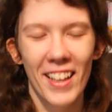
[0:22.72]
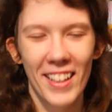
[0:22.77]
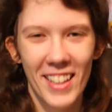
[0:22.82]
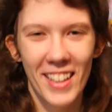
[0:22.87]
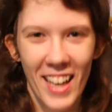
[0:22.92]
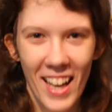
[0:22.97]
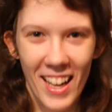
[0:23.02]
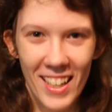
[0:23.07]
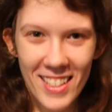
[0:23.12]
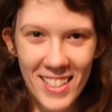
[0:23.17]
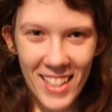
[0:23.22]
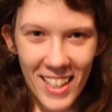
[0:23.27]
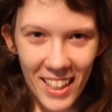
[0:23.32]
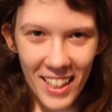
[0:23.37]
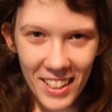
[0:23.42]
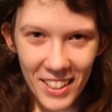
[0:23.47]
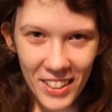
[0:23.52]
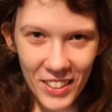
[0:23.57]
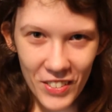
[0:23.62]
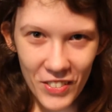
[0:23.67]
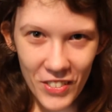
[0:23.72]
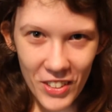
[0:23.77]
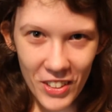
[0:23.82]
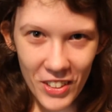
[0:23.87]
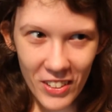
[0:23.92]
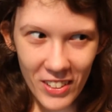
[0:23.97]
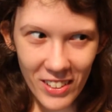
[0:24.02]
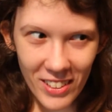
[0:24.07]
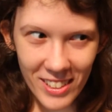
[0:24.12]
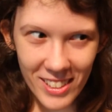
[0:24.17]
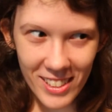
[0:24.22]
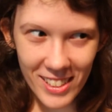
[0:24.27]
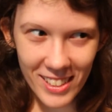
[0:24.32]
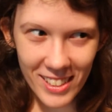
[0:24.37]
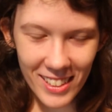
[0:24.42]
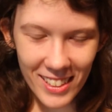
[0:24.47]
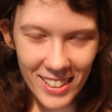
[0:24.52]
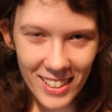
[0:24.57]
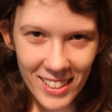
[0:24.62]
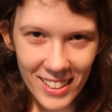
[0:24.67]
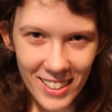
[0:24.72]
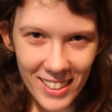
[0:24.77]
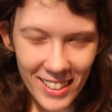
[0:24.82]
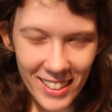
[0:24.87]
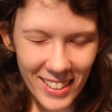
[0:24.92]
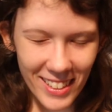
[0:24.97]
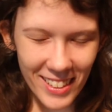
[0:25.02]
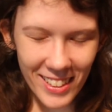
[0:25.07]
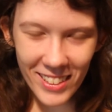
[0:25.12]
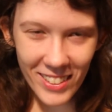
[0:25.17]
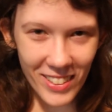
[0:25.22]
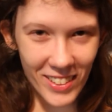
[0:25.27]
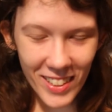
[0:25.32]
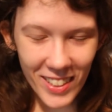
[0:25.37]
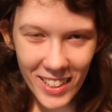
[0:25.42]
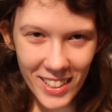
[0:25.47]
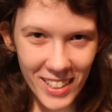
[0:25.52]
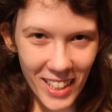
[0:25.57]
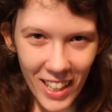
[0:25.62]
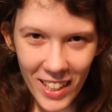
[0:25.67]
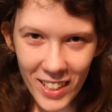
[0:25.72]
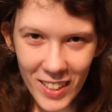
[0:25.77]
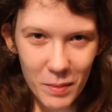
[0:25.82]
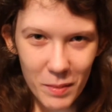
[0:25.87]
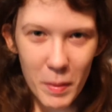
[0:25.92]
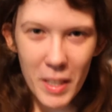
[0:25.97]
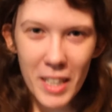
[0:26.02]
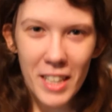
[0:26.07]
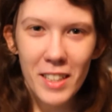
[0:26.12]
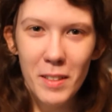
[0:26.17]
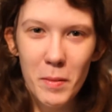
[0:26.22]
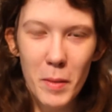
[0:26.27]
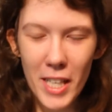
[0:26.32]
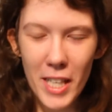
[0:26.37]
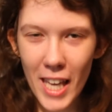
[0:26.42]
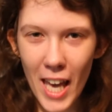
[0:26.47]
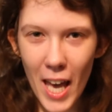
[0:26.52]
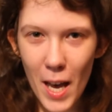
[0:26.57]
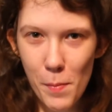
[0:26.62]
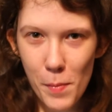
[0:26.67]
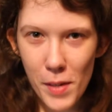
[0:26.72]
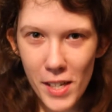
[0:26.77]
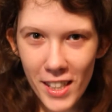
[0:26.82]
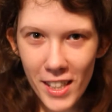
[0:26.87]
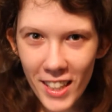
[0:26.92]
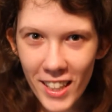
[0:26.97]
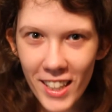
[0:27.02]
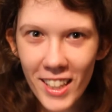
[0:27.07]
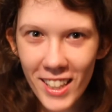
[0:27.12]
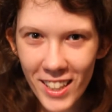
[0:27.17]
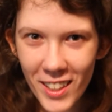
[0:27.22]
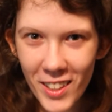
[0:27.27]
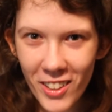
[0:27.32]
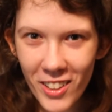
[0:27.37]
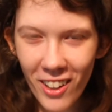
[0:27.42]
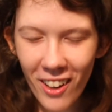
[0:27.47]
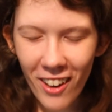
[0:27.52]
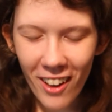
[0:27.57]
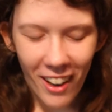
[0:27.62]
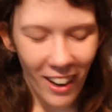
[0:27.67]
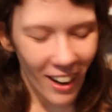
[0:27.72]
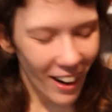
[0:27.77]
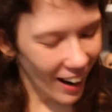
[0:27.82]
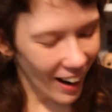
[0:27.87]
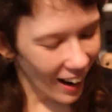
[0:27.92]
against gets any viewers, you're gonna get tired of me being happy. You are.